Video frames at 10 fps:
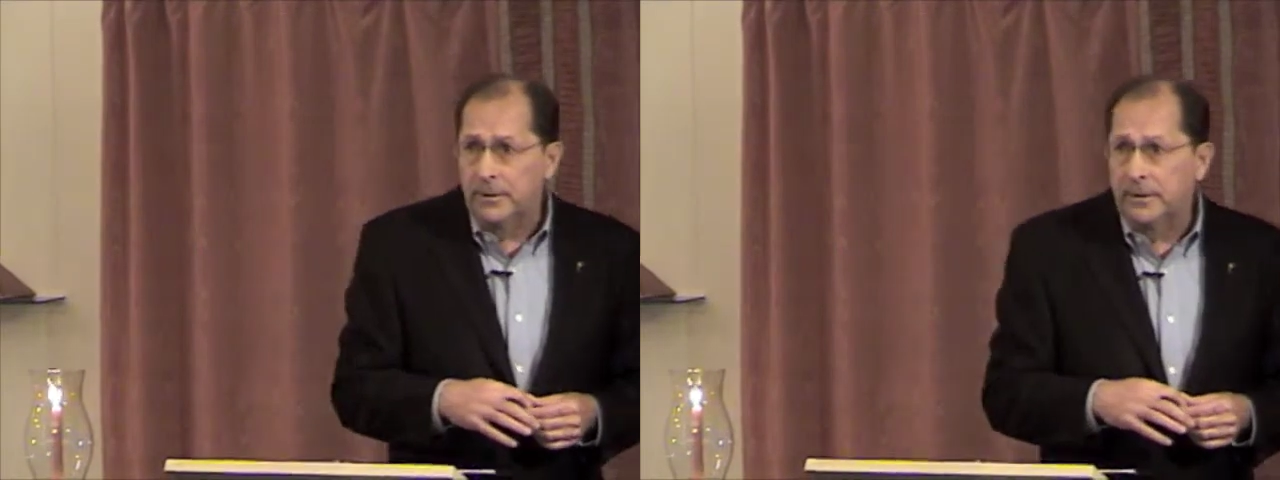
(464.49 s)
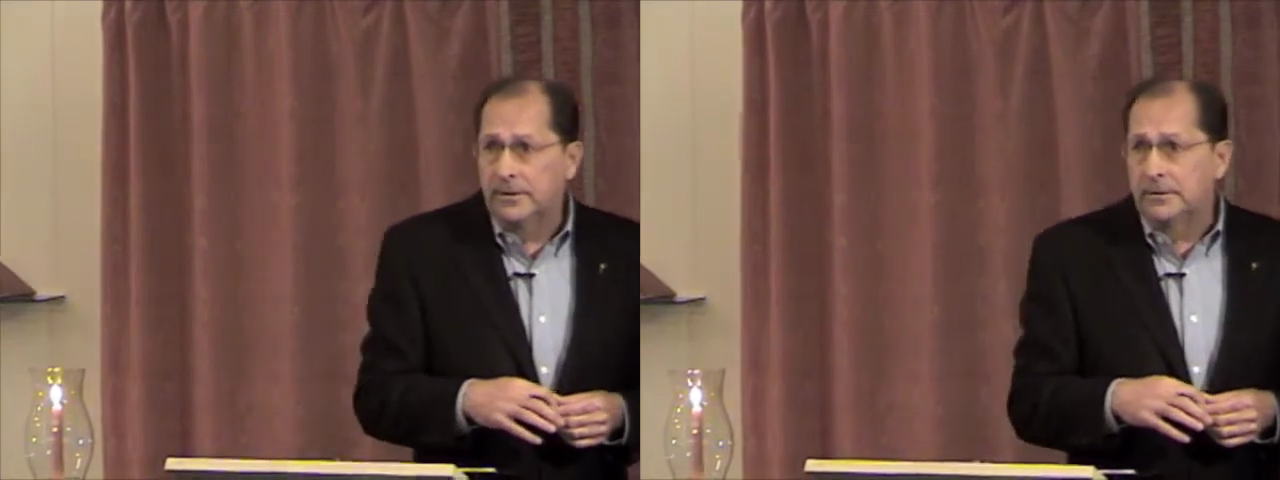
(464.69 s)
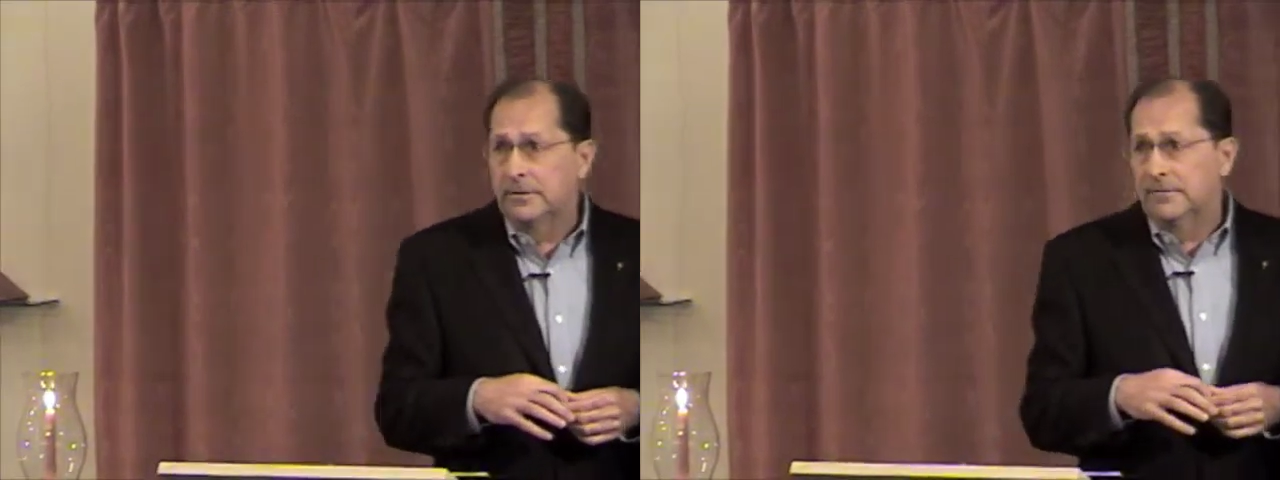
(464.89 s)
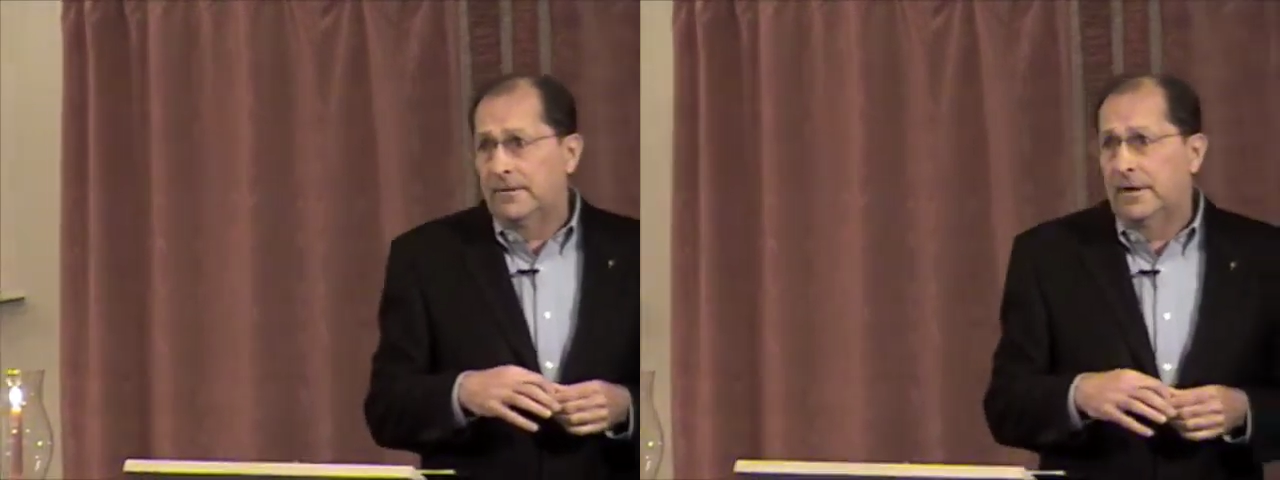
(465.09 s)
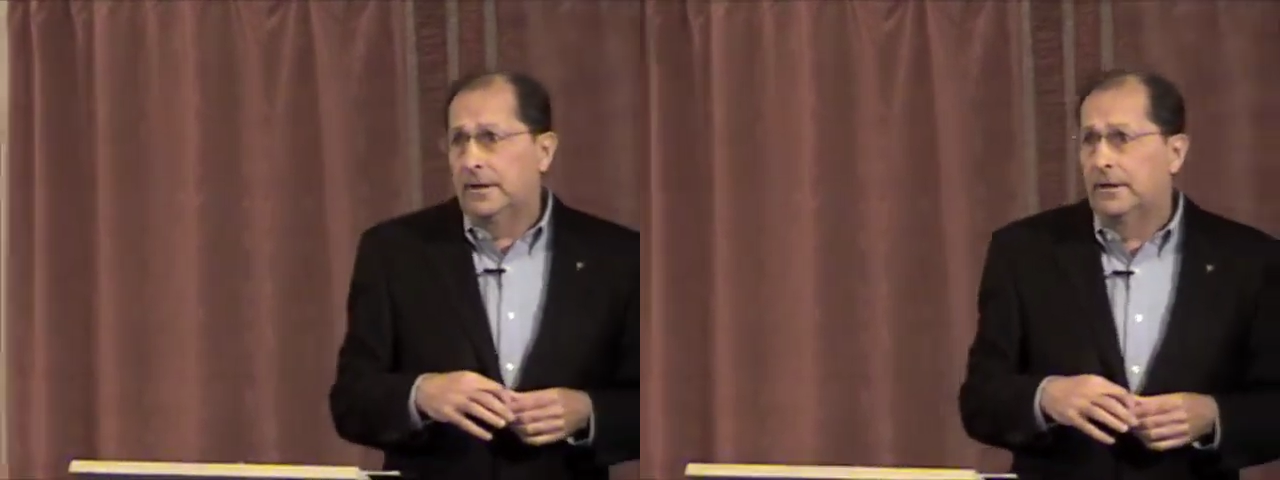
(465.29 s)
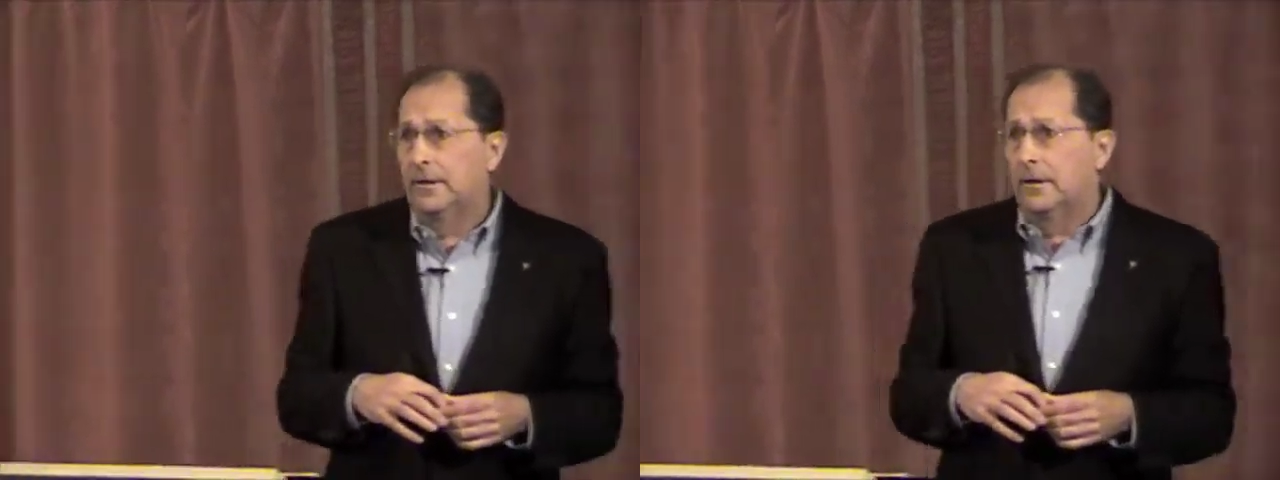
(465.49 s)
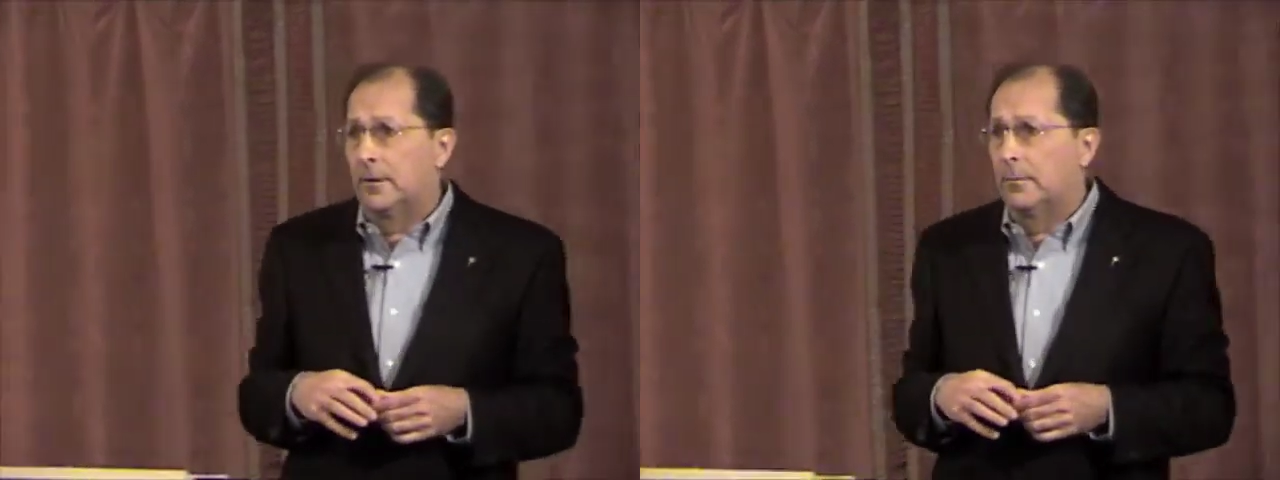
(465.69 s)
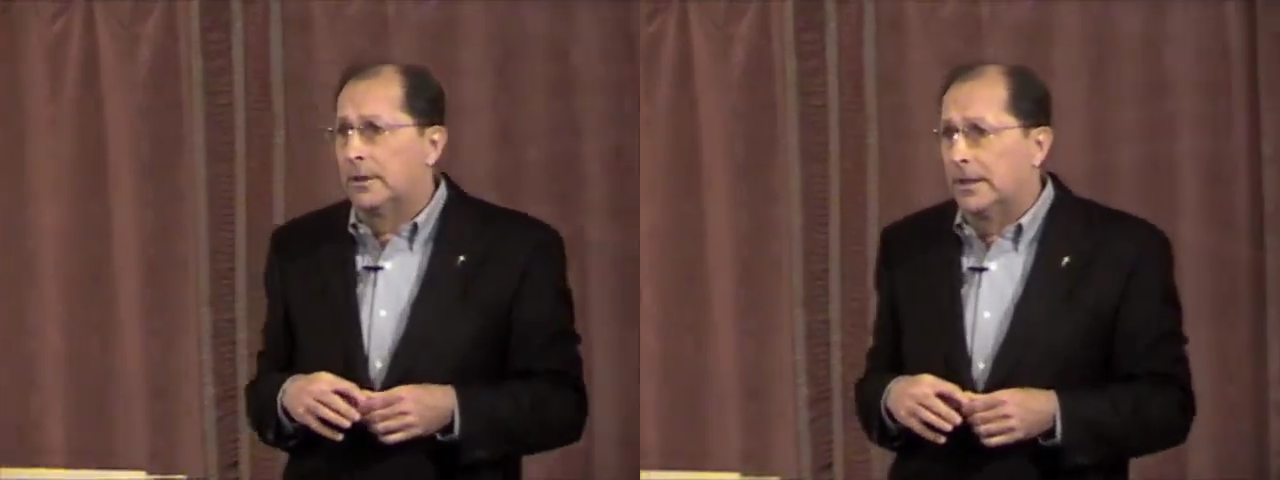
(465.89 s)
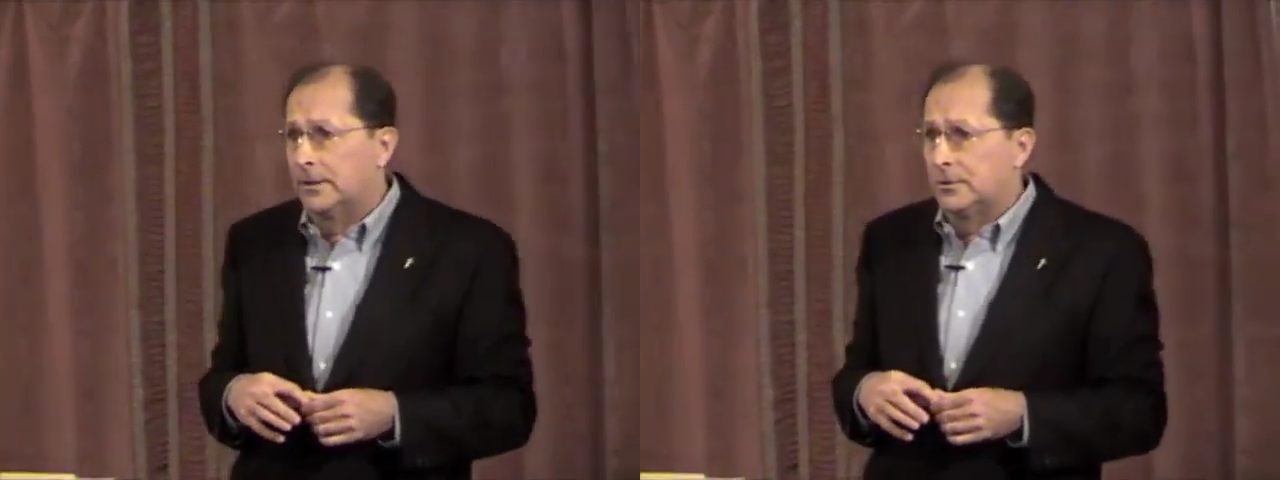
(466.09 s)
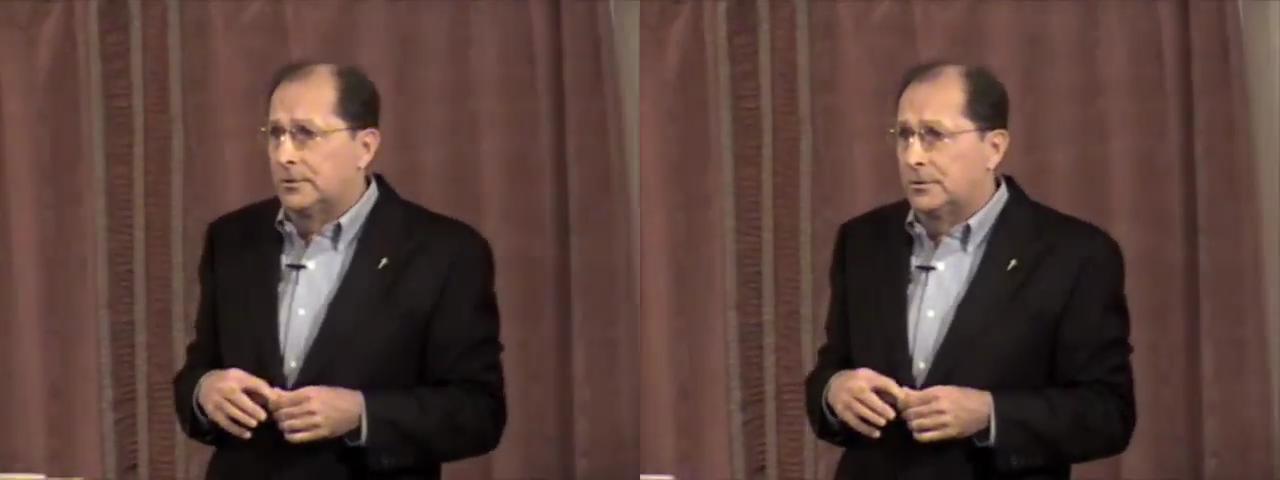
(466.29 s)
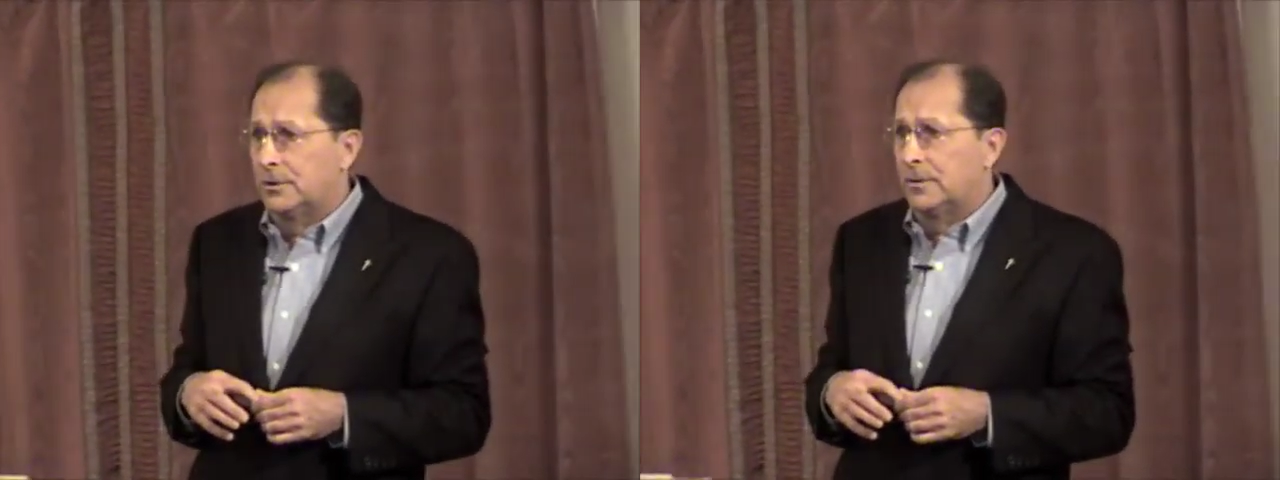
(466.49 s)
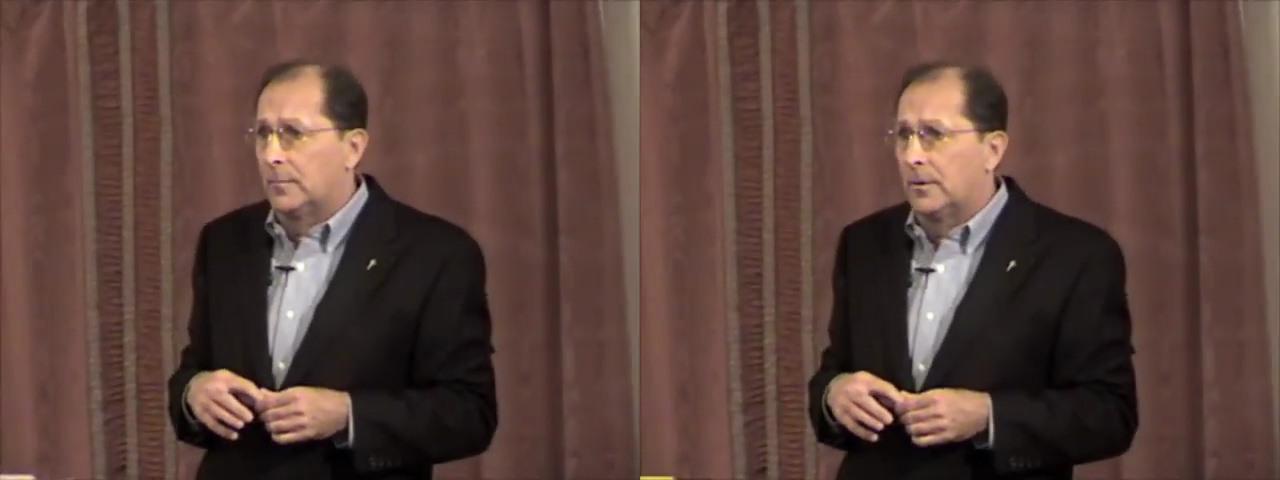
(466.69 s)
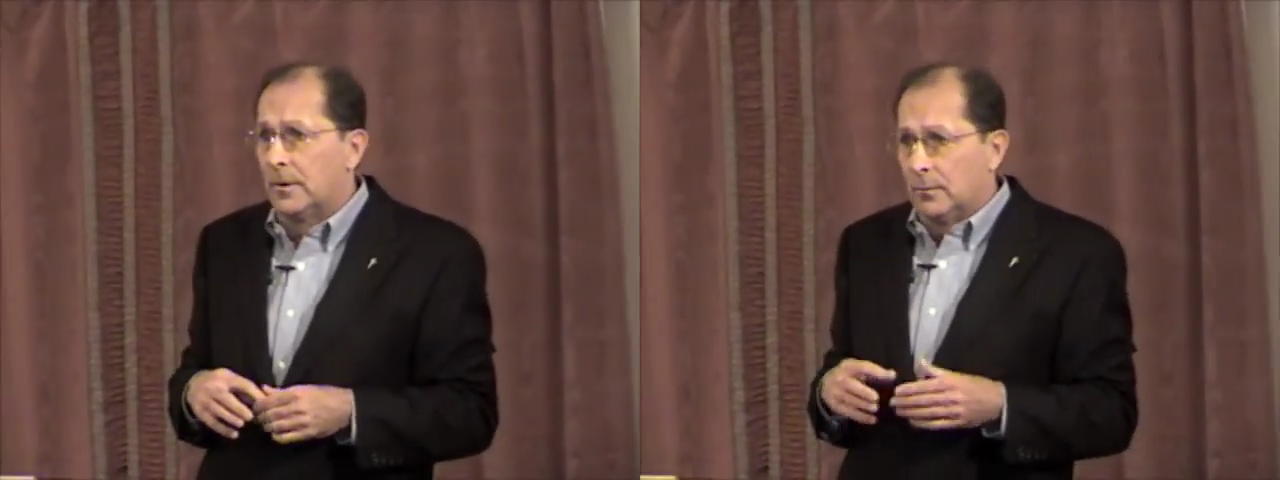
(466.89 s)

redefine our relationship